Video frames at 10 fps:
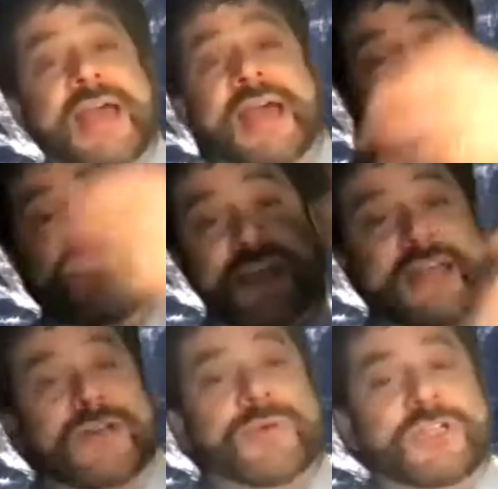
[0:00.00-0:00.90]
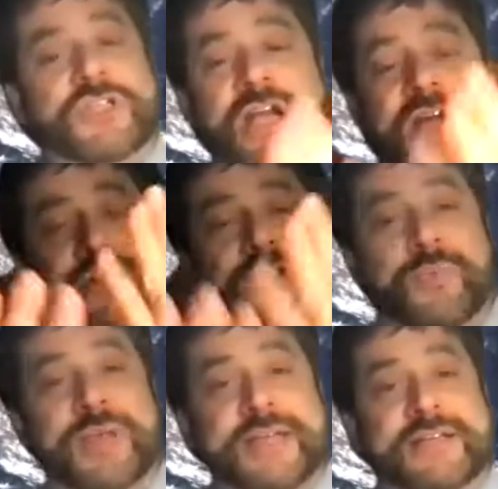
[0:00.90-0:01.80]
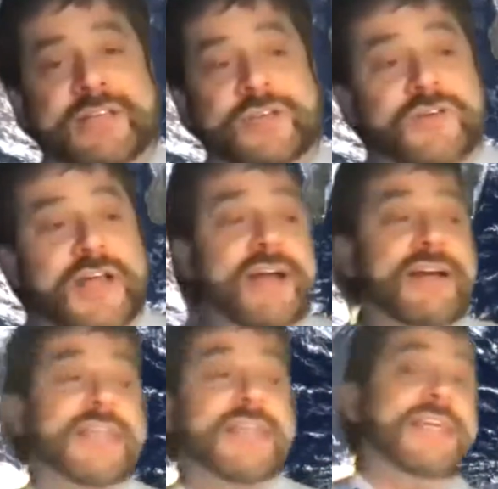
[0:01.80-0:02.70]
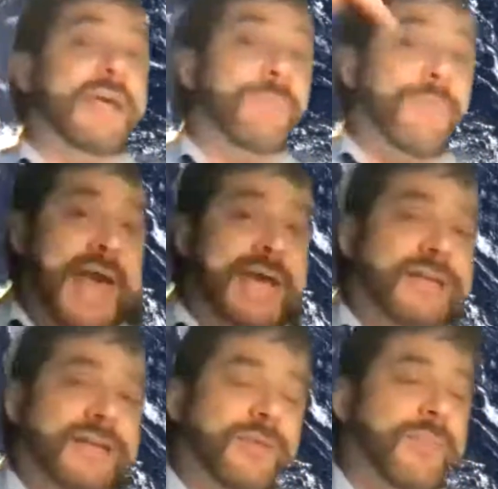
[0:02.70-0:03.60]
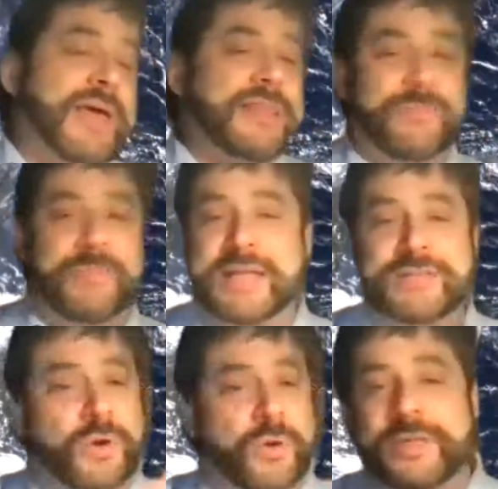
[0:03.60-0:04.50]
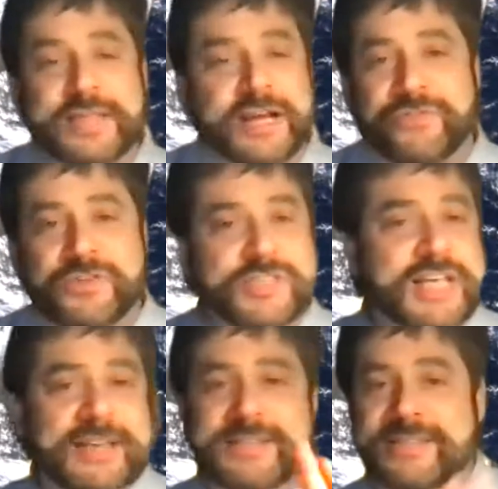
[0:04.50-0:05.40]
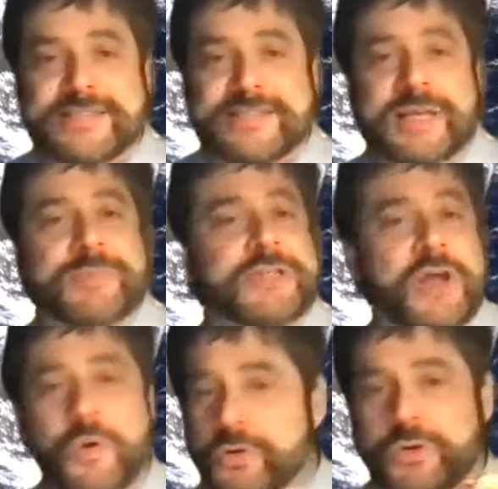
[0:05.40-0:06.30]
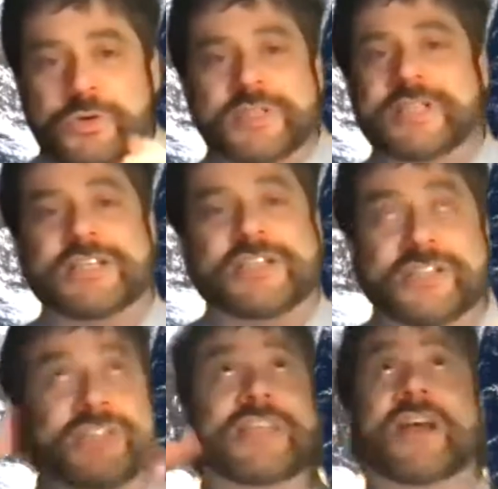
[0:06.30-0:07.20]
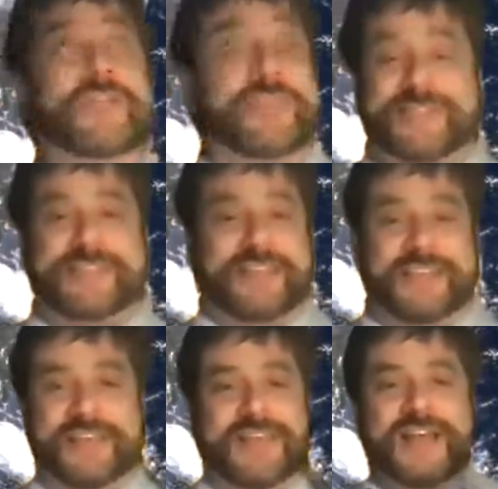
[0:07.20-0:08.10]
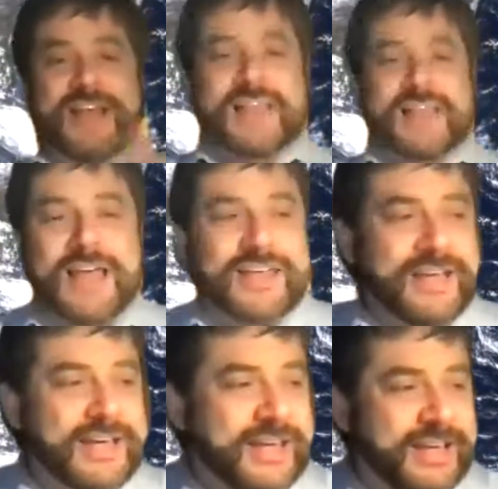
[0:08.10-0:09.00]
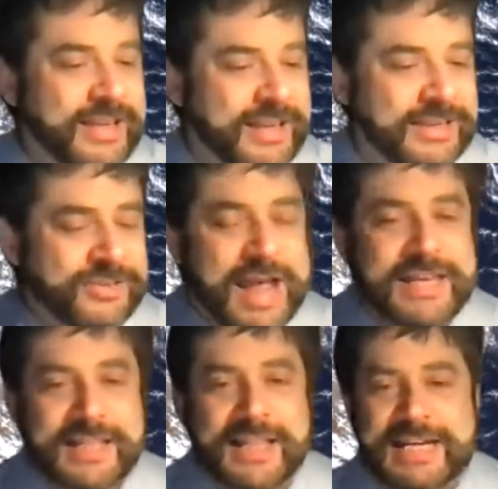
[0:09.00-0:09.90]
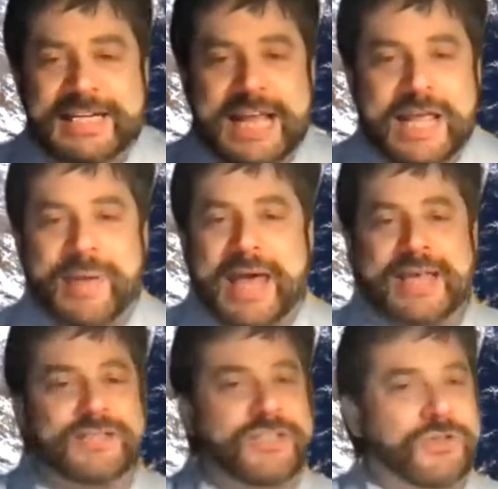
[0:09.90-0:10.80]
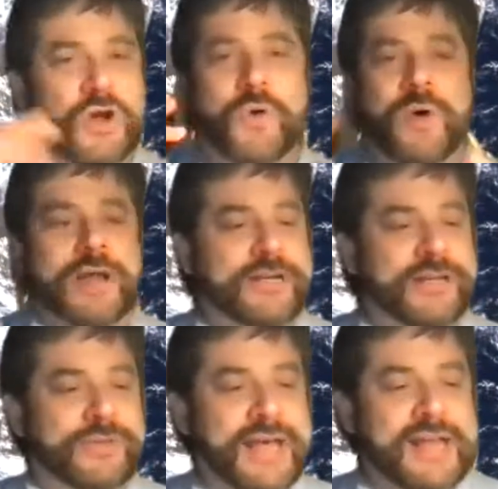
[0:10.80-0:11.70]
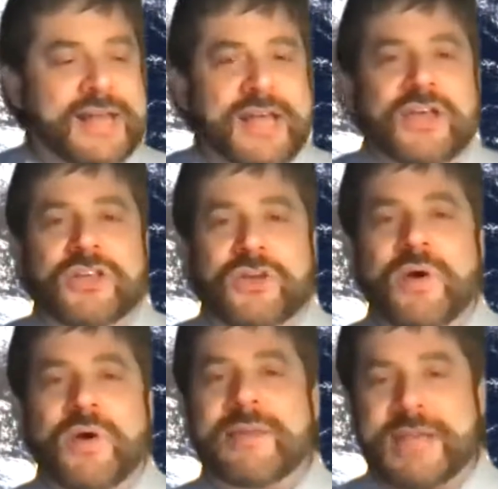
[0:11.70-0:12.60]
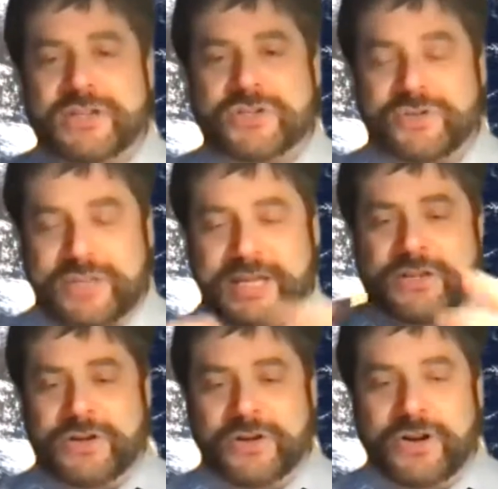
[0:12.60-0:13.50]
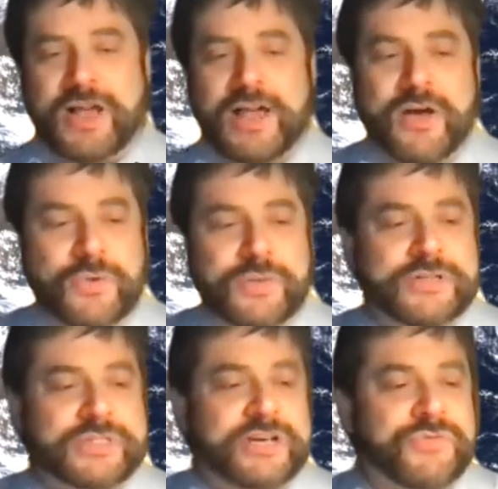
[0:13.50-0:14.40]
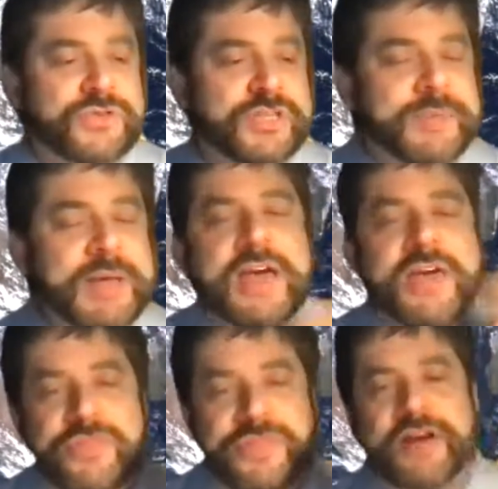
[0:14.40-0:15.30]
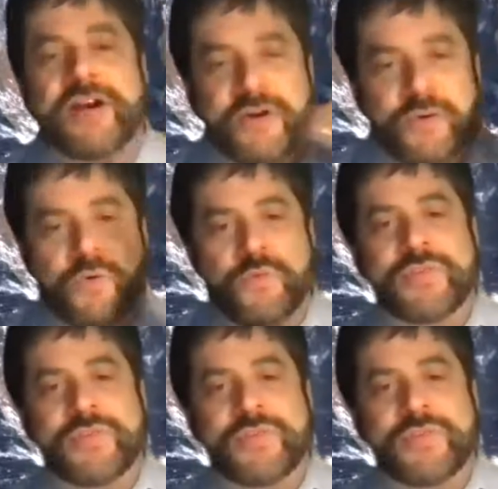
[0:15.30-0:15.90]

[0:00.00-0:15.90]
and you get into a chair and you read until you're tired and then you get back into the bed. The bed's only there for sex and sleep. Don't use it to just stare at the ceiling like uh, Dracula on a day pass. You don't want to do that. You want to make sure that you're uh, only using it for sleep. There are